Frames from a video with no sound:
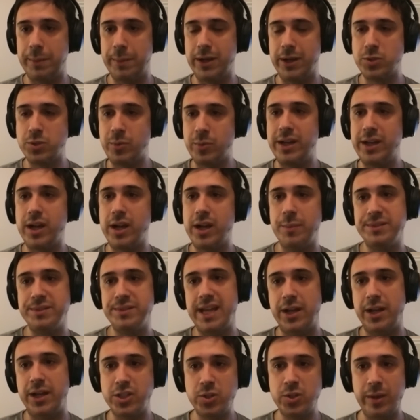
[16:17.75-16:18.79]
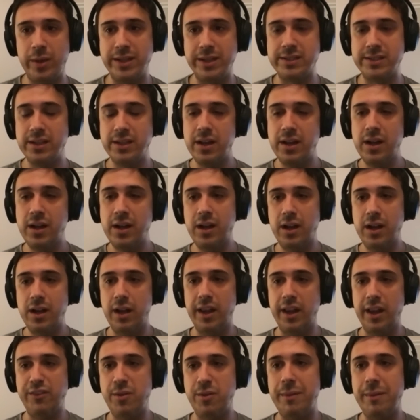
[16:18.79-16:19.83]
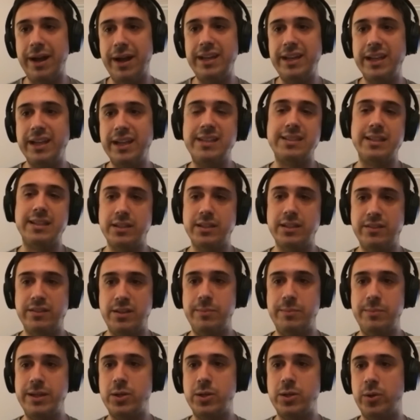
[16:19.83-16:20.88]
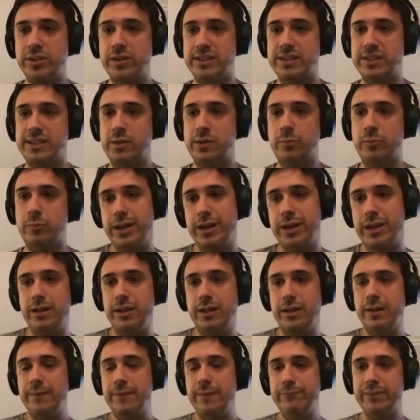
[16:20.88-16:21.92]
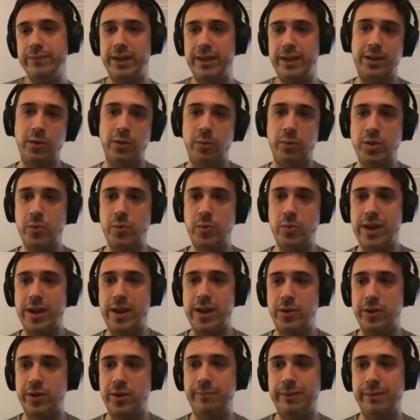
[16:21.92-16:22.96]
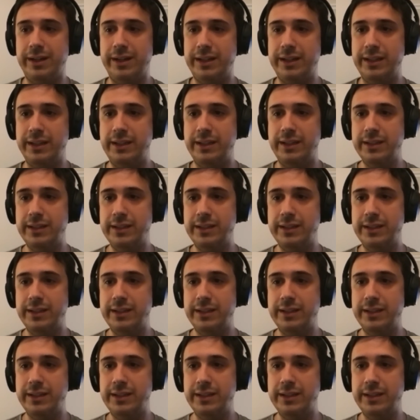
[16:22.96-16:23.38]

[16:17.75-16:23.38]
Because when it comes down to it, a lot of the mining incentive in Bitcoin is say, well, I don't want to render my,